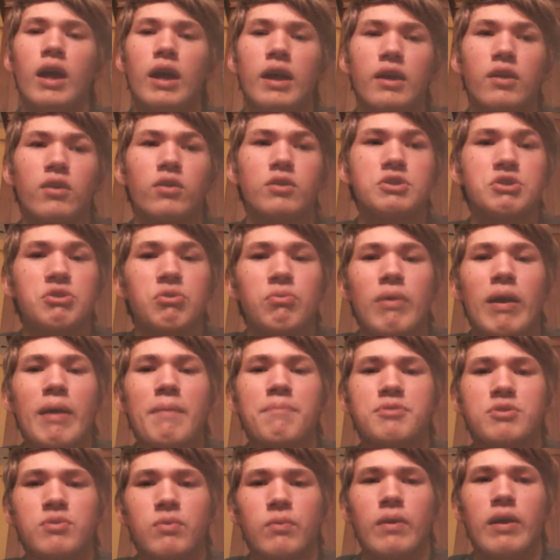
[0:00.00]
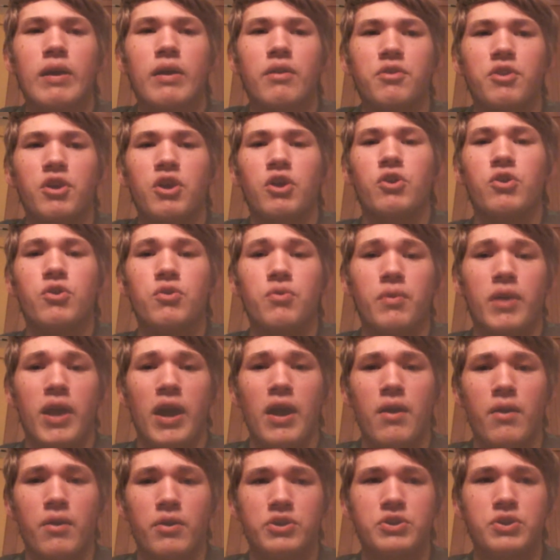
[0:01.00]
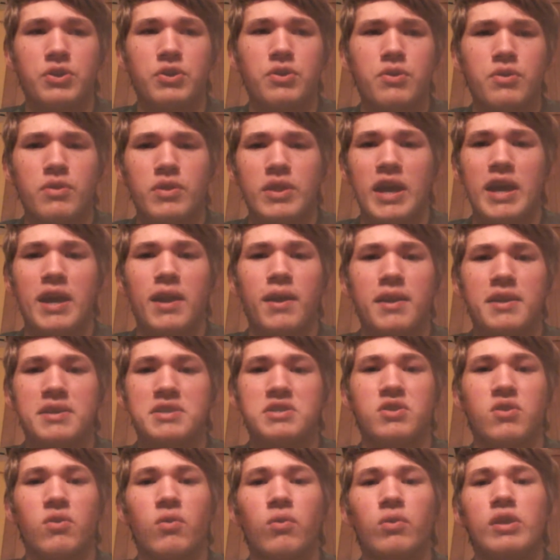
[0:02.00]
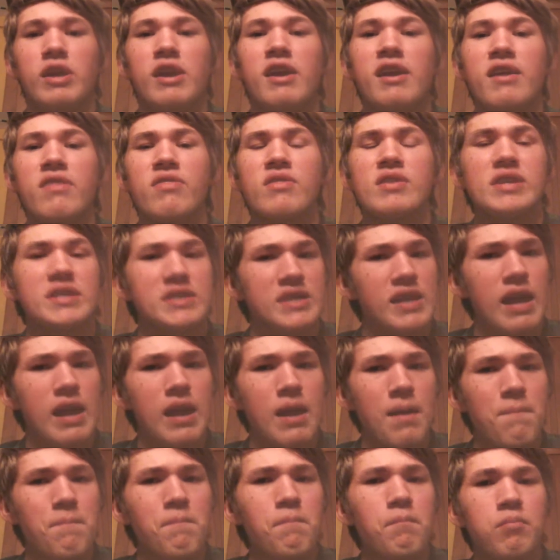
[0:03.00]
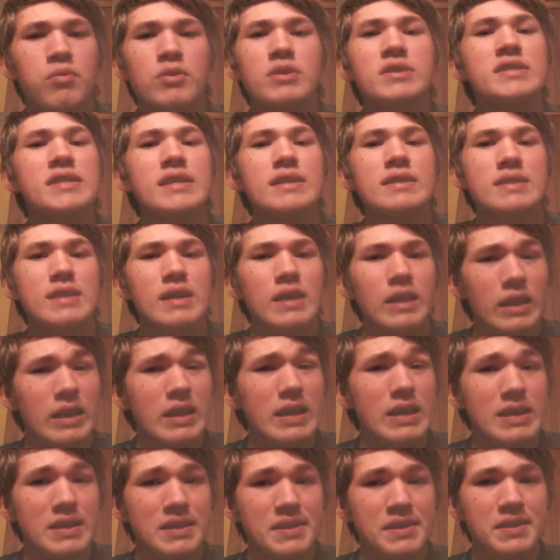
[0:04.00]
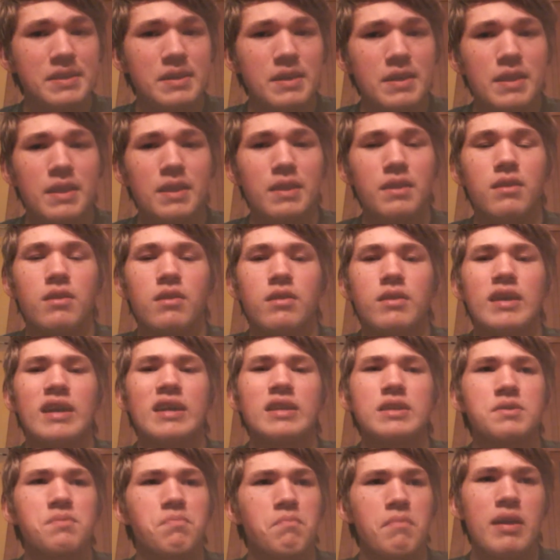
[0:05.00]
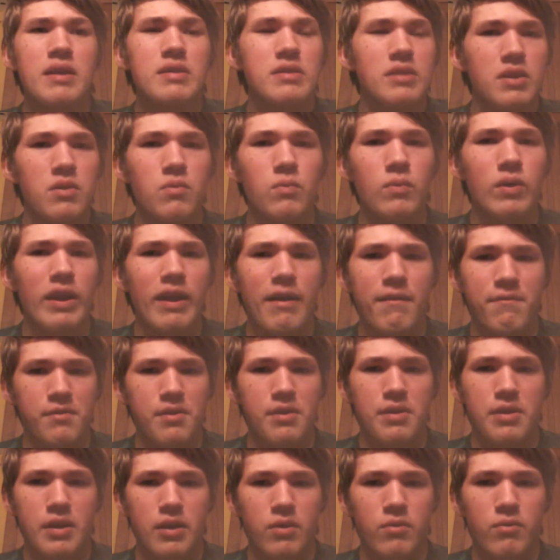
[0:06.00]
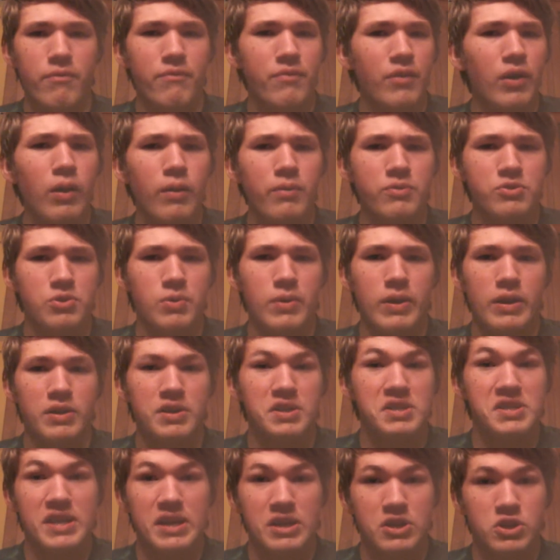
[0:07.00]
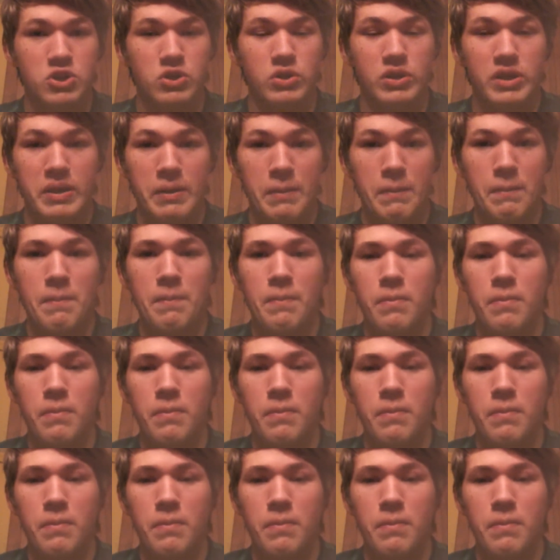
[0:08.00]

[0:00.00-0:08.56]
It also wraps around a new character that is only in this game, Princess Elise. That's mainly what everything revolves around, essentially.